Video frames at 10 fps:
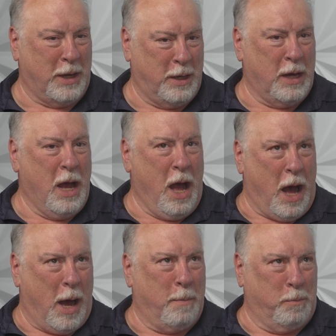and
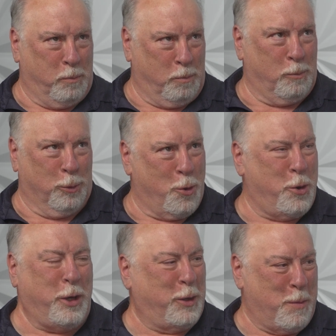I'm
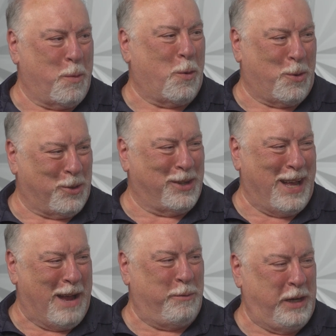learning them all
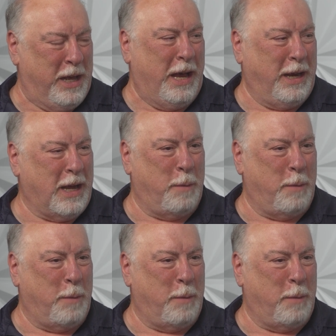every day.